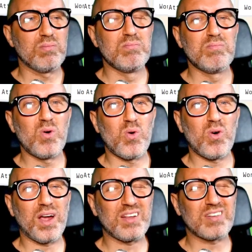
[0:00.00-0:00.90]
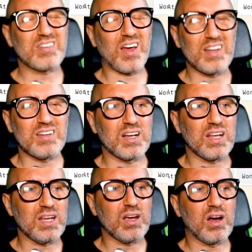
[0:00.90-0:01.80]
more
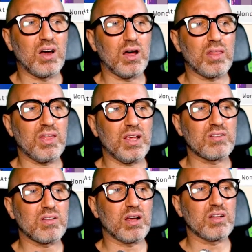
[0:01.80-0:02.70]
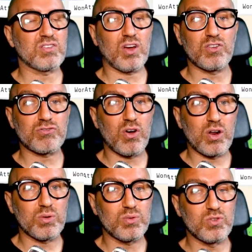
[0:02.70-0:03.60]
excitingly are things like the side scroller,
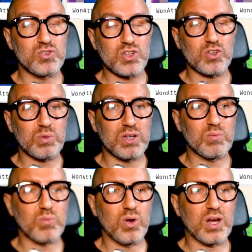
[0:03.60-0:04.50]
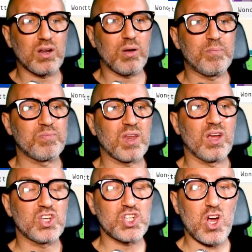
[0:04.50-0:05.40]
which we've just been working on,
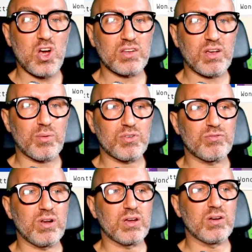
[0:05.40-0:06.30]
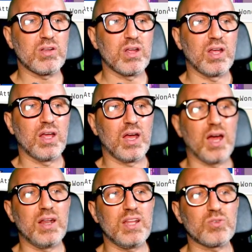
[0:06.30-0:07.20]
Shark Attack, which is really good,
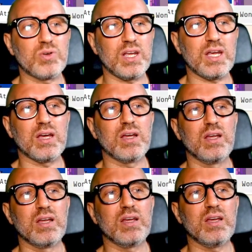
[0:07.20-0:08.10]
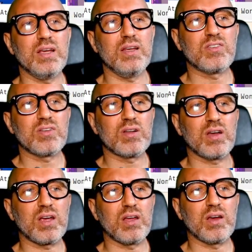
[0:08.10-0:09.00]
and this one here is
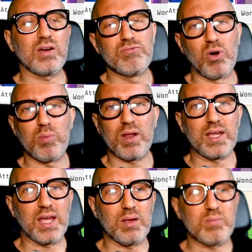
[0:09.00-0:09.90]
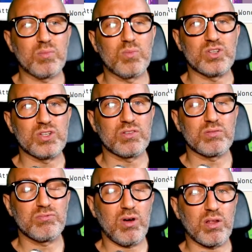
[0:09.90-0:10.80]
like a role-play game, which is
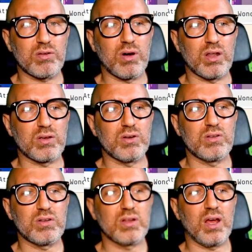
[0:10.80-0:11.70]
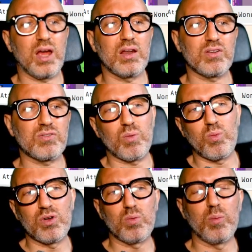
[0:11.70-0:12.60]
rather good, and it's from
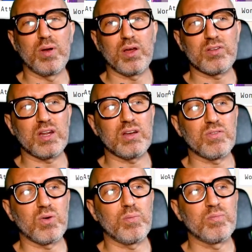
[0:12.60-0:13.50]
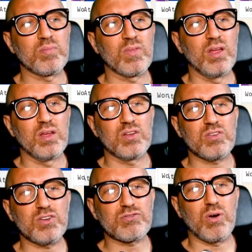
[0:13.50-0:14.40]
Wonder Woman 1984.
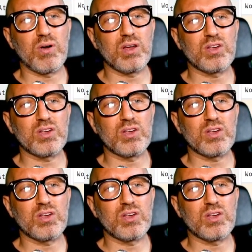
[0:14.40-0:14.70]
Side scroller,